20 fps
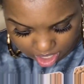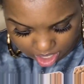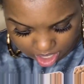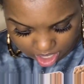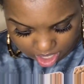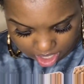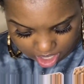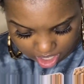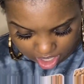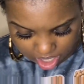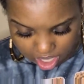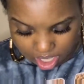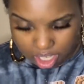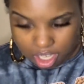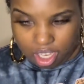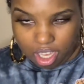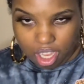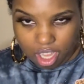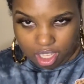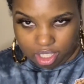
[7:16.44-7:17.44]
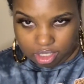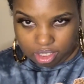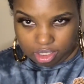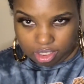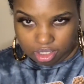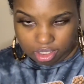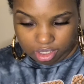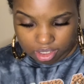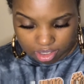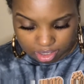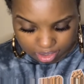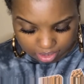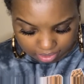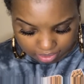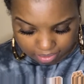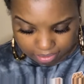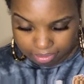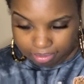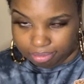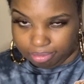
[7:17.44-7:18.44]
And yes,
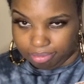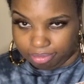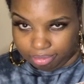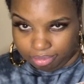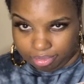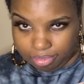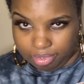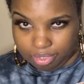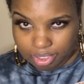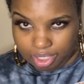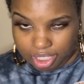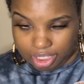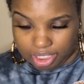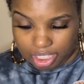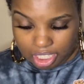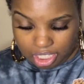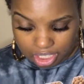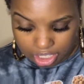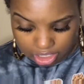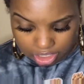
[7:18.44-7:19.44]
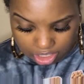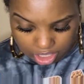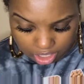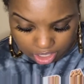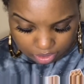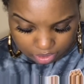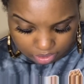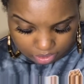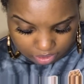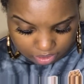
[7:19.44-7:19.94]
they take me to towel.